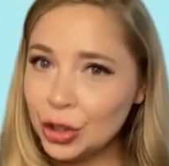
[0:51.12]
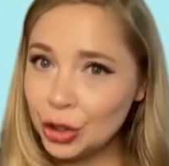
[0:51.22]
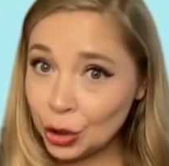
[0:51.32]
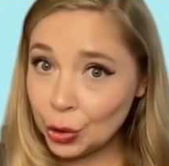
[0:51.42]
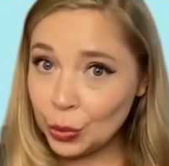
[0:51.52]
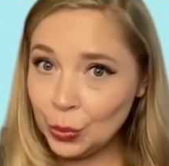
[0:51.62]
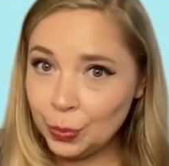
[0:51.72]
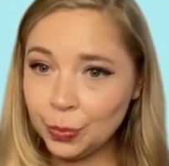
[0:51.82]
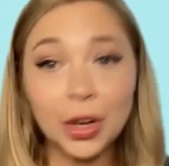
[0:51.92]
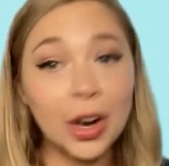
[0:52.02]
Two,
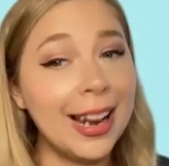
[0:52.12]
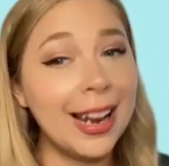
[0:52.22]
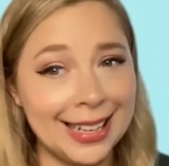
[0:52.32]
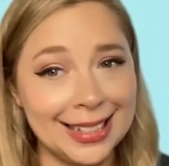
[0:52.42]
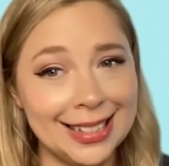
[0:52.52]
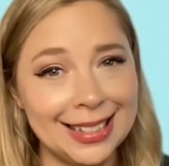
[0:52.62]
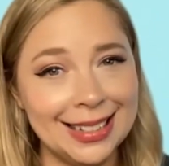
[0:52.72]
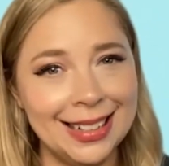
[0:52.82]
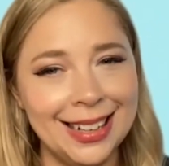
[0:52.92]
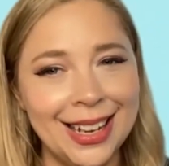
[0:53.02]
your audience.
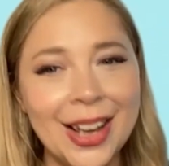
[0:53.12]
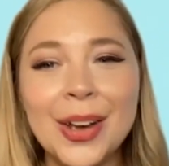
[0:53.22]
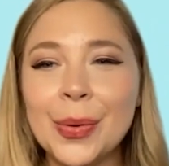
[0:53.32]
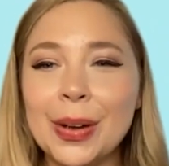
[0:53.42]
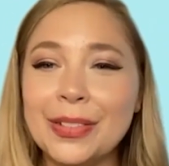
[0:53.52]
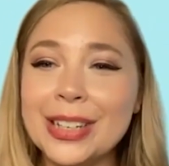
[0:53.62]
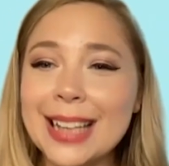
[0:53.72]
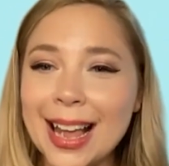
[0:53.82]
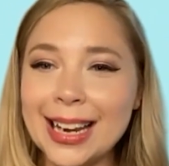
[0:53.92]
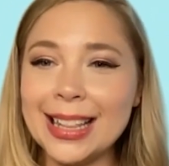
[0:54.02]
We've
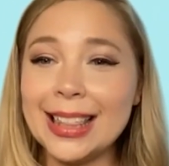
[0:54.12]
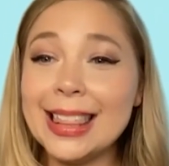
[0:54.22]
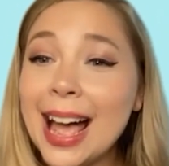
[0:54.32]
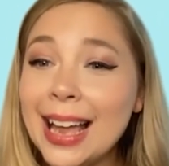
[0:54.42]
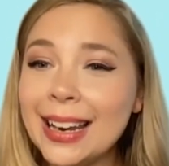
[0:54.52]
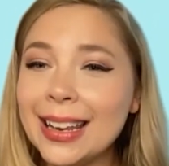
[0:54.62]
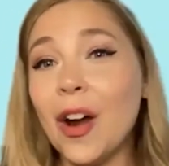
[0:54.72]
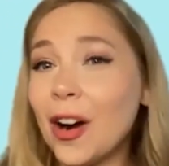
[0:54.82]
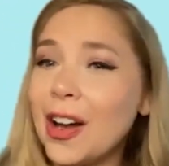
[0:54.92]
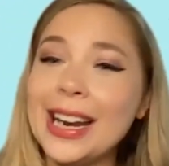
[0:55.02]
decided that, that
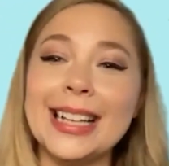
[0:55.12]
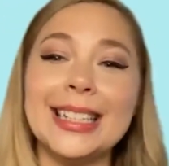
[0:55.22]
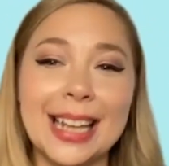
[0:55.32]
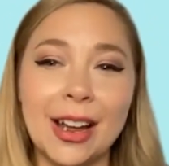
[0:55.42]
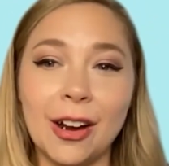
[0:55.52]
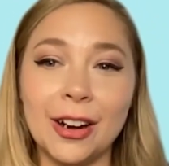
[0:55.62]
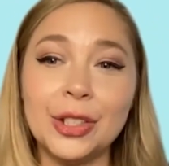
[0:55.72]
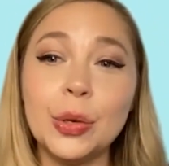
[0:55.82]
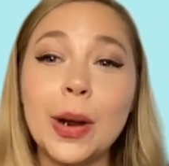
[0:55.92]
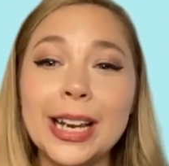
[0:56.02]
our audience are
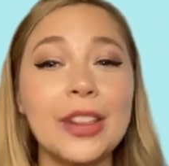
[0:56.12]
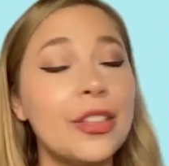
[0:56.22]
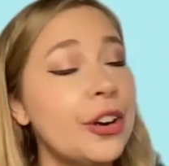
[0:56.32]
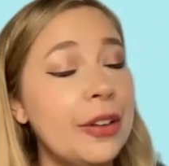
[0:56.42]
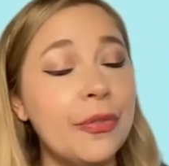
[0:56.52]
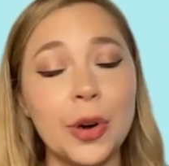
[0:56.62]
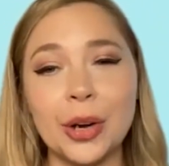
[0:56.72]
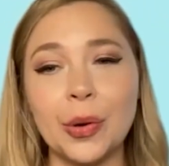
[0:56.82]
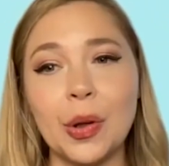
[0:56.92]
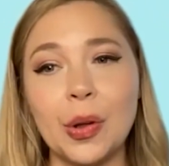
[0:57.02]
twenty to thirty-four
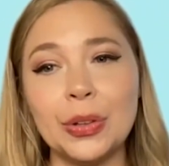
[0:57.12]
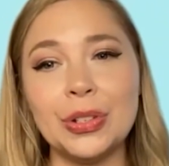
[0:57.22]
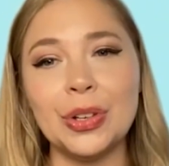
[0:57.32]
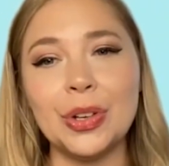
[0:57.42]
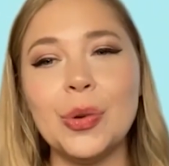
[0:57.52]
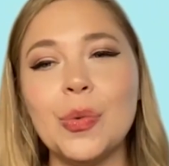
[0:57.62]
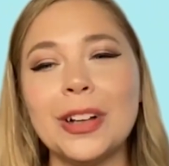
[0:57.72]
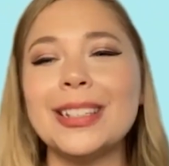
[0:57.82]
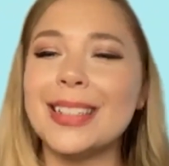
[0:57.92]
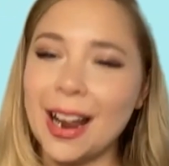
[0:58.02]
year olds who
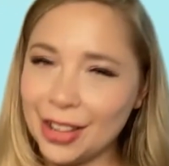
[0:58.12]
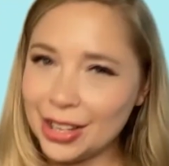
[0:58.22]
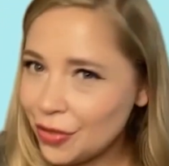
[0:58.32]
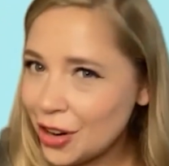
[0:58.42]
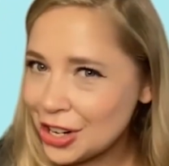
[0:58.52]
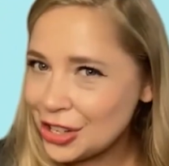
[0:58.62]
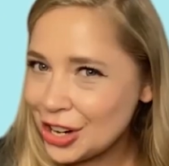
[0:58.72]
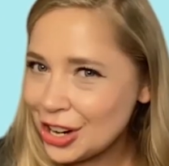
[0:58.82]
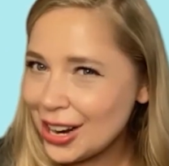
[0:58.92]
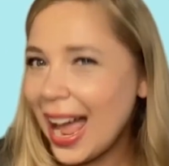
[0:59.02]
want stylish
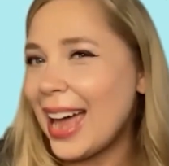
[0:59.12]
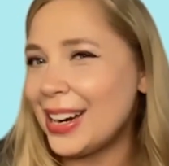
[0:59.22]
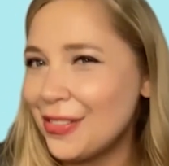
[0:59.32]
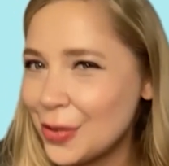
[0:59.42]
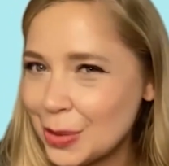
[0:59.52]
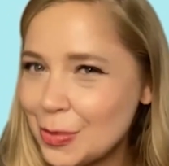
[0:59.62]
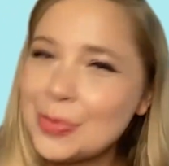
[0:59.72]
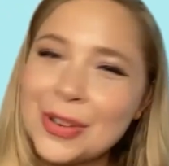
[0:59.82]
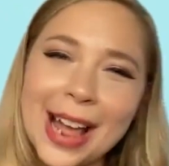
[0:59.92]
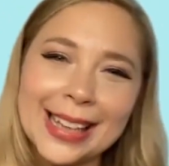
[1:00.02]
furniture at an affordable
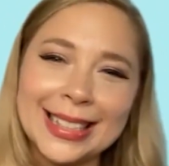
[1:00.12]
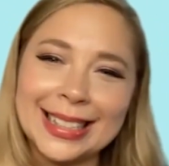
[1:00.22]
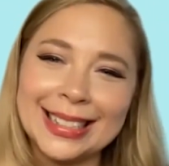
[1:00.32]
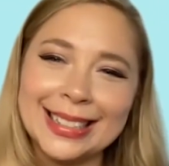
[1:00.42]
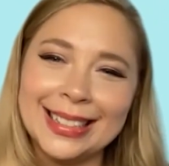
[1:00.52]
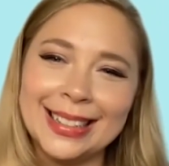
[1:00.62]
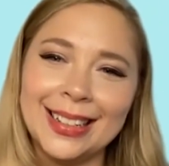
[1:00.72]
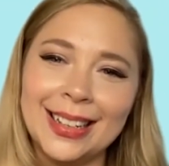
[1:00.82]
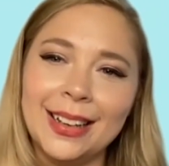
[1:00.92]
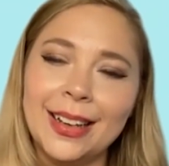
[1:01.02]
price.
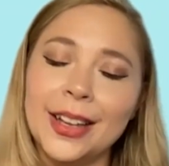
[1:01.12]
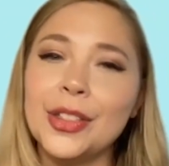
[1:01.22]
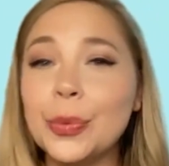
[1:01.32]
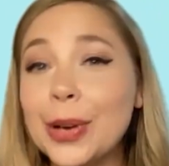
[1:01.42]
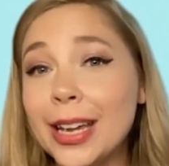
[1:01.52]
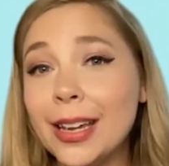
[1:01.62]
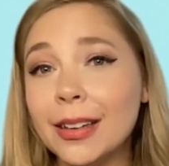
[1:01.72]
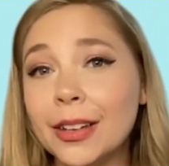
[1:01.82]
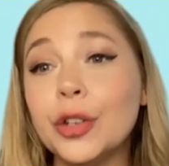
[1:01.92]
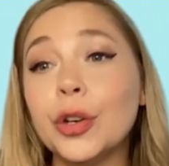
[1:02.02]
Three,
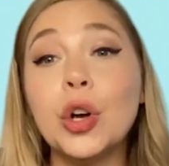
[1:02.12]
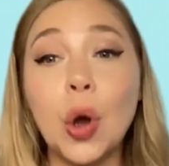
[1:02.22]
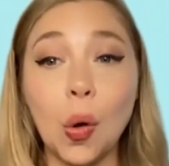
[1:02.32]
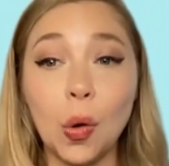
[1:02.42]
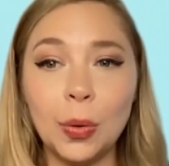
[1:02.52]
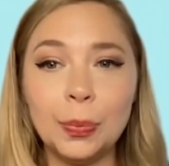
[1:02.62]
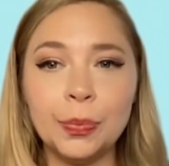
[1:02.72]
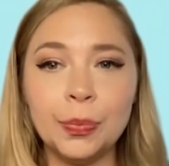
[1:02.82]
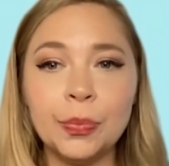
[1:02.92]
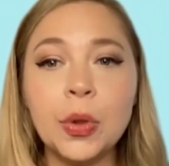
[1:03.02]
your goal.
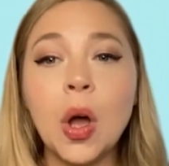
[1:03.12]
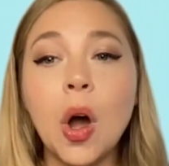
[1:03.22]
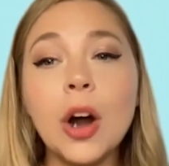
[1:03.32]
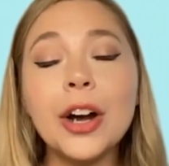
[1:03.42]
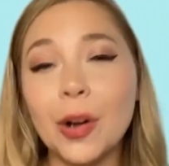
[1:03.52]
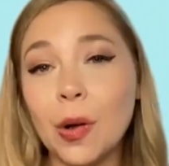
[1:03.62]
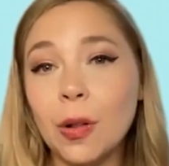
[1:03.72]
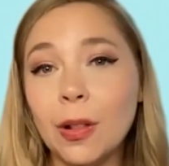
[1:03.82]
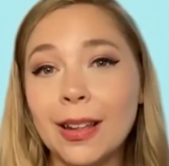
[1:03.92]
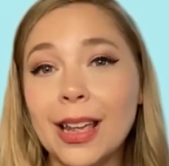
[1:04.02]
Our
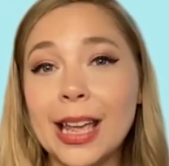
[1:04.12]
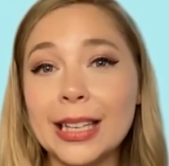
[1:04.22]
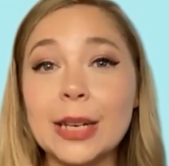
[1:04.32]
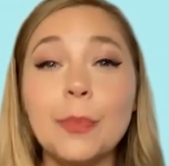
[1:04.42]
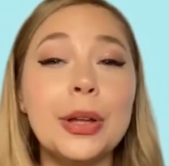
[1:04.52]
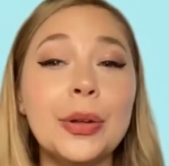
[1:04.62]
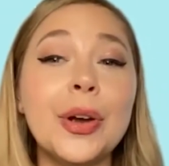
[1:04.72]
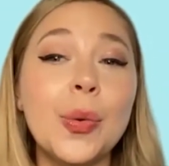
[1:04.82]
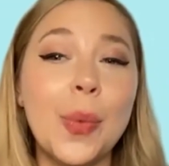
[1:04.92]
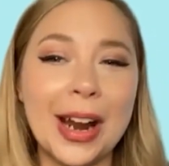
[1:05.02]
goal is to build
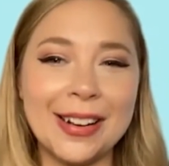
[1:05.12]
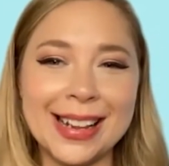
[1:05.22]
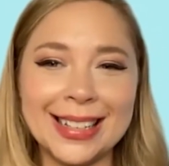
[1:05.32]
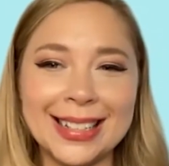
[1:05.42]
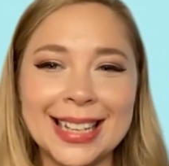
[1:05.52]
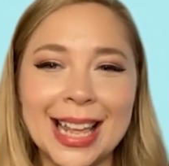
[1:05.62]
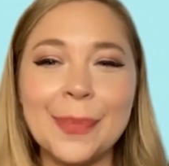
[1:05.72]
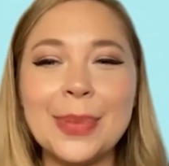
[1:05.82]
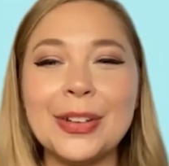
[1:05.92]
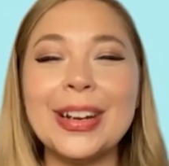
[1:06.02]
awareness and
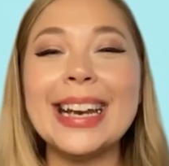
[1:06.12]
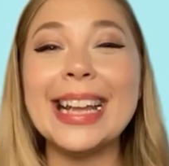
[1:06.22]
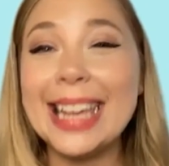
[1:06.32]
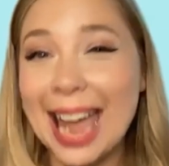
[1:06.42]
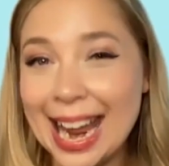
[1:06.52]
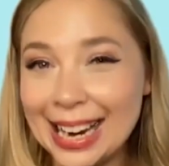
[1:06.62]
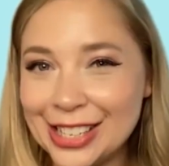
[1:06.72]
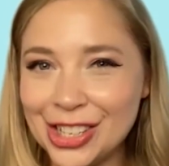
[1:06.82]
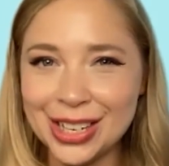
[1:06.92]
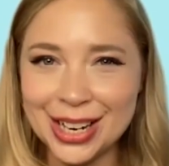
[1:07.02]
build an
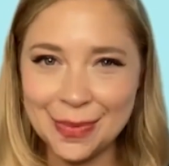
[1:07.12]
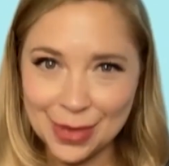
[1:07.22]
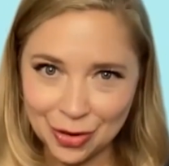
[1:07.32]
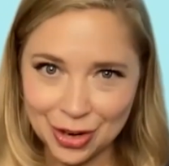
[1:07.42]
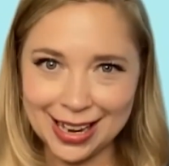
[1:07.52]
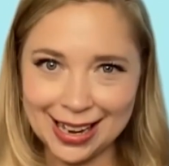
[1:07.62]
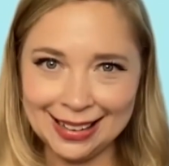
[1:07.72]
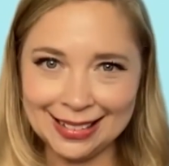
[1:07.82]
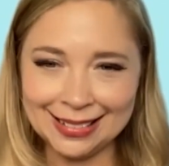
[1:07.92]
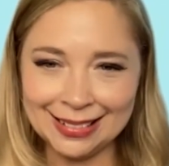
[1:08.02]
engaged community.
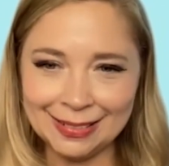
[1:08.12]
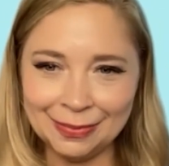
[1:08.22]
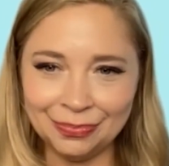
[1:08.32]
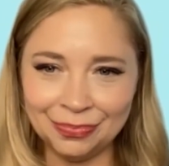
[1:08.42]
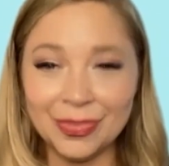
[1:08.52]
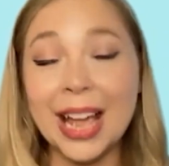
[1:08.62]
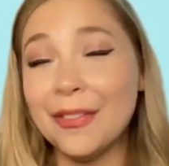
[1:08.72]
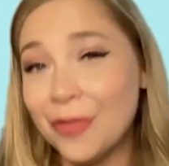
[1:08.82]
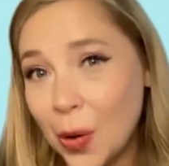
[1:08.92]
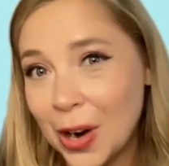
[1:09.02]

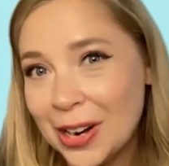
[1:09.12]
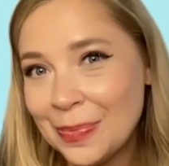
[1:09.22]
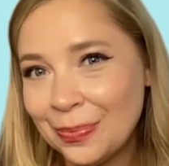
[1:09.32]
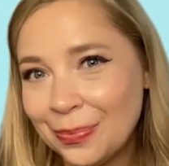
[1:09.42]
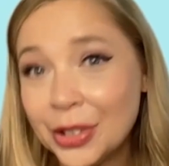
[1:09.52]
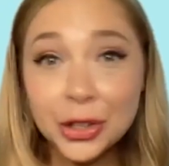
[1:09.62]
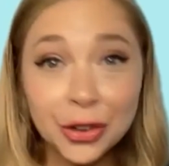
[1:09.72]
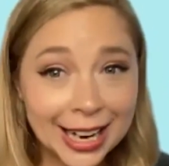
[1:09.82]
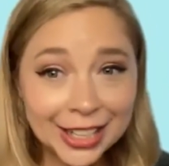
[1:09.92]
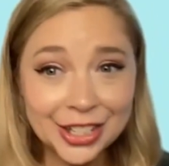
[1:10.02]
And four, your
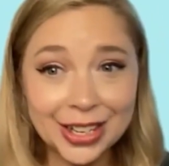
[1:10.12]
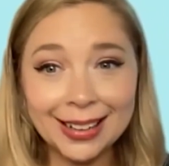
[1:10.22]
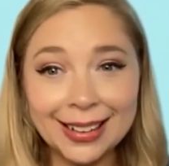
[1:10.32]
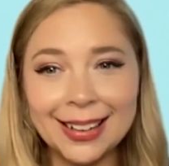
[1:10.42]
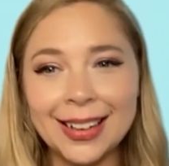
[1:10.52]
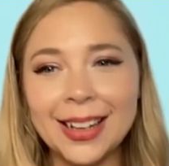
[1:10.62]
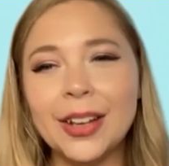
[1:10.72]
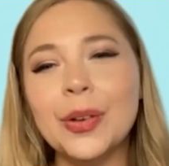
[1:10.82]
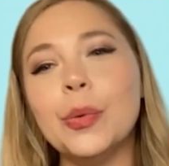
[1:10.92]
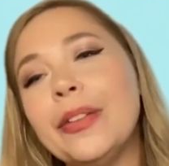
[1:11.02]
strategy.
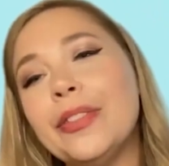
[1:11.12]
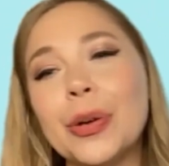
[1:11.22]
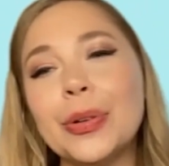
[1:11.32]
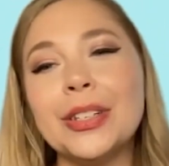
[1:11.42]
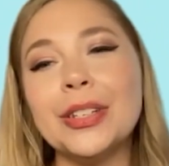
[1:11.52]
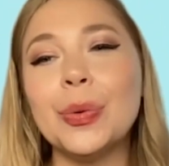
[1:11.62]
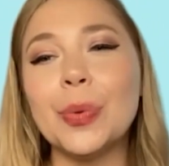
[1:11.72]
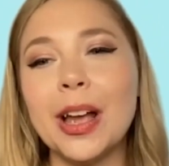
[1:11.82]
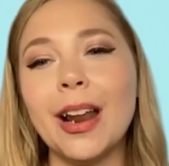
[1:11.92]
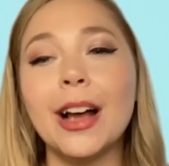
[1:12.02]
We've chosen to
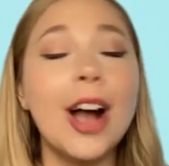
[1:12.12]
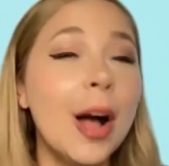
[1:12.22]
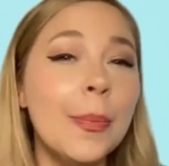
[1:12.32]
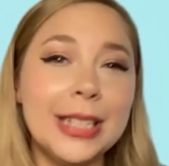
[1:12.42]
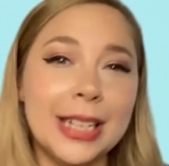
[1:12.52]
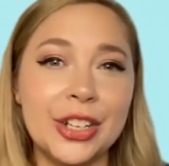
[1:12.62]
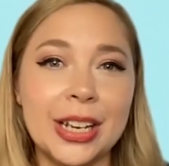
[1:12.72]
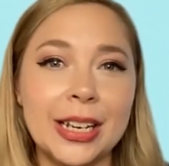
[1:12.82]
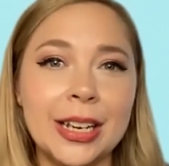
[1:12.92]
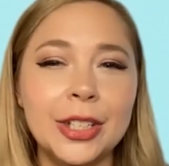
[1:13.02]
run a
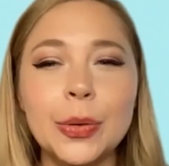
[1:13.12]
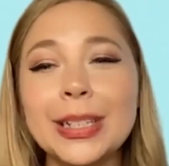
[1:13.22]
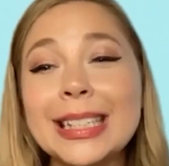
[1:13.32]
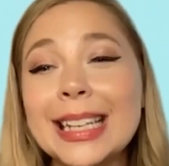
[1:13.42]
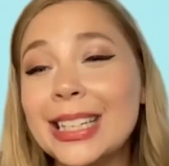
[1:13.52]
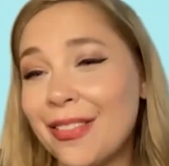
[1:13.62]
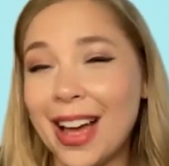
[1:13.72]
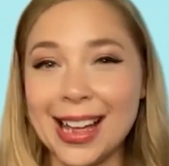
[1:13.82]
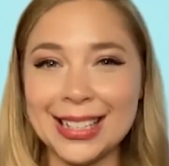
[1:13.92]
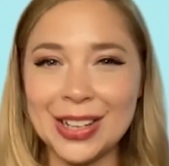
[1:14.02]
competition to
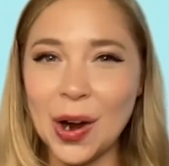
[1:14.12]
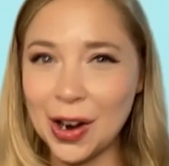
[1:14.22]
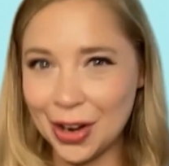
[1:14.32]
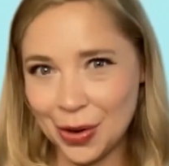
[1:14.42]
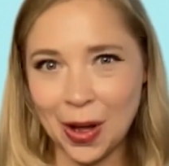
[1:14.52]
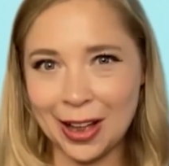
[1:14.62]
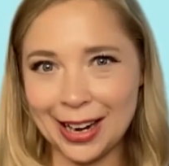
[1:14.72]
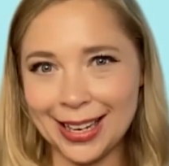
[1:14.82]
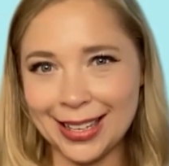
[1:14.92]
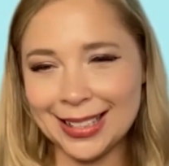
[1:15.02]
incentivize our new
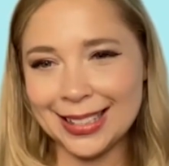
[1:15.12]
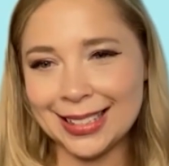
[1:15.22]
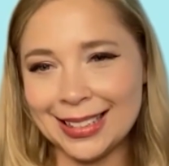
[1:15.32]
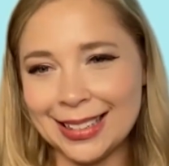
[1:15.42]
audience.